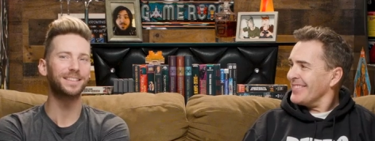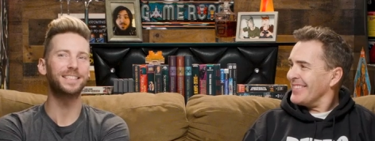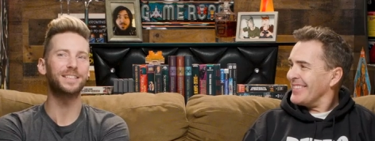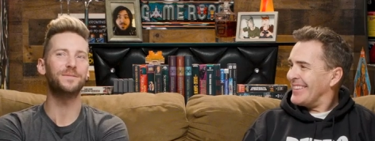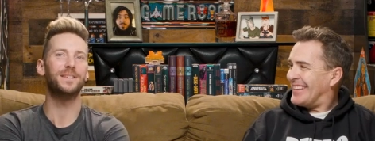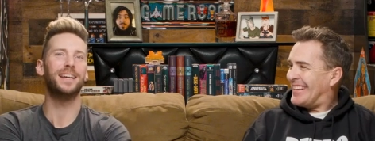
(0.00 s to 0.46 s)
Speaker 1: looked
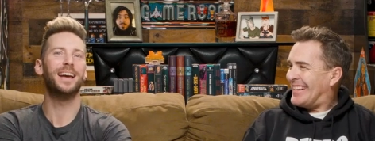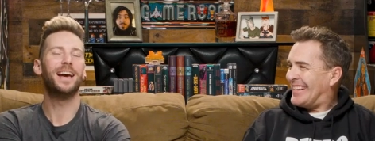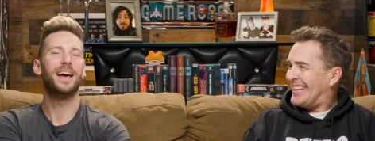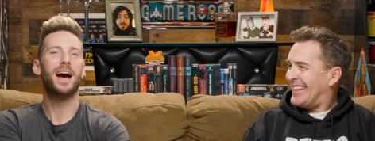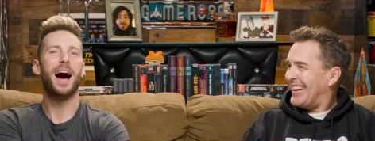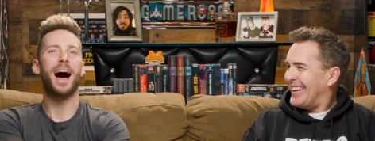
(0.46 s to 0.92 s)
at me.
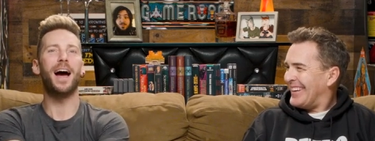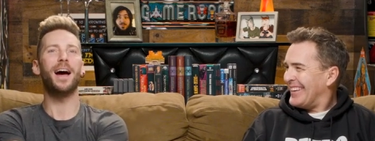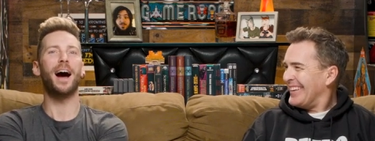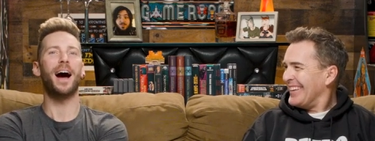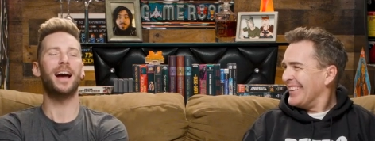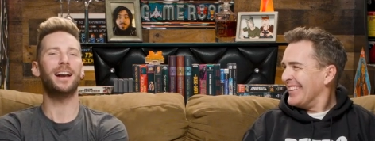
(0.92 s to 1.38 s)

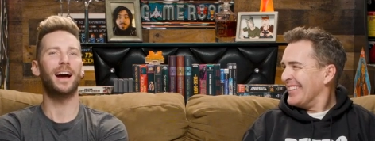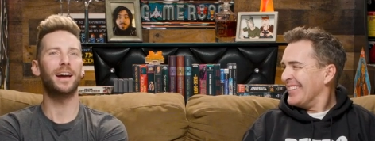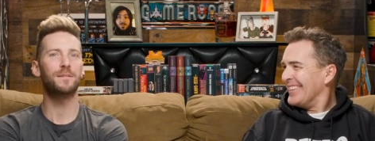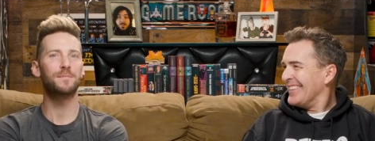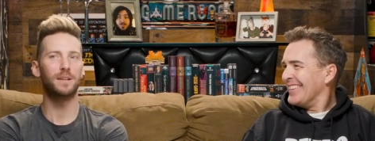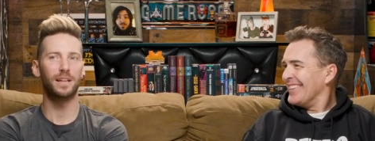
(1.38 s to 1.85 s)
I
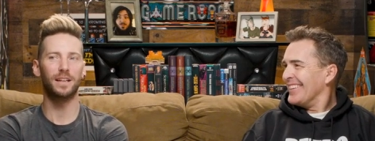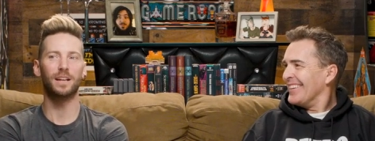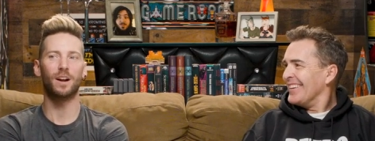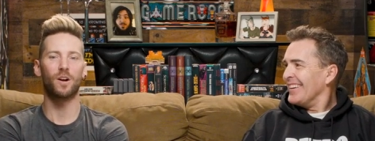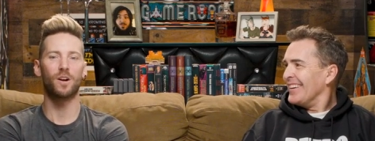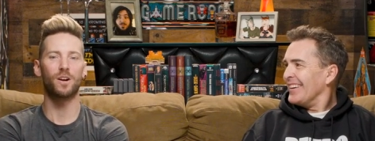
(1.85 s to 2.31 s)
had been hitting it
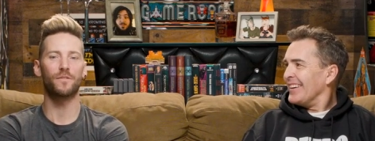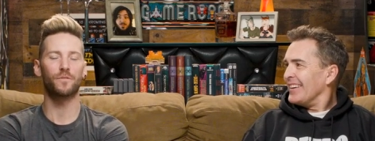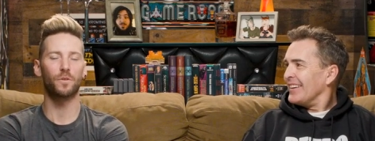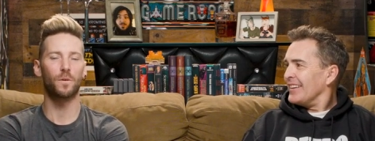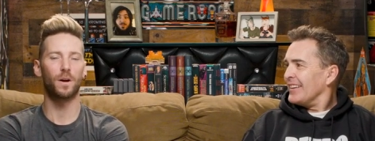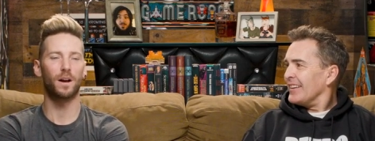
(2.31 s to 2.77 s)
hard for
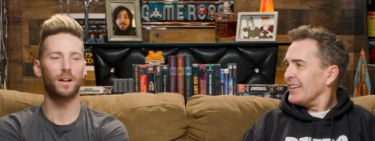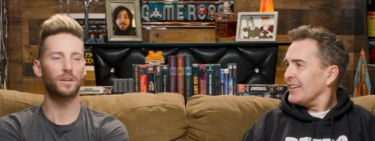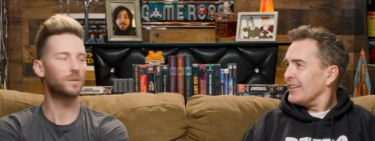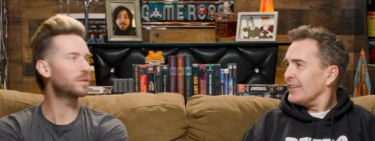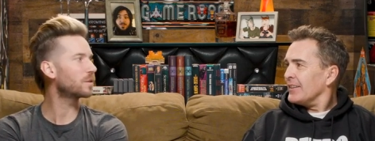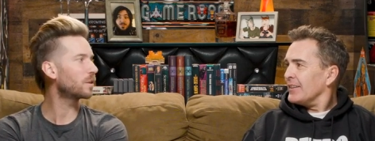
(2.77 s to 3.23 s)
a while, and
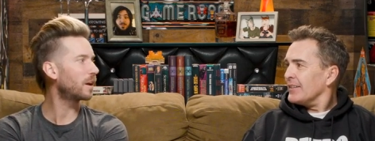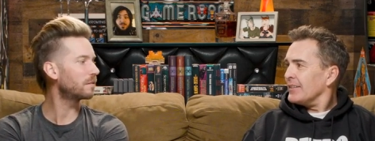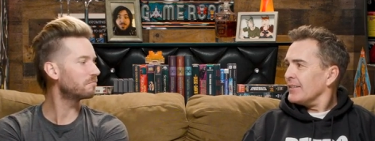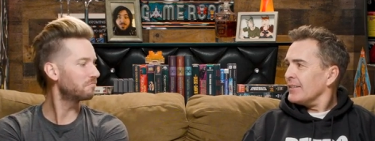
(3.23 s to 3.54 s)
you're like,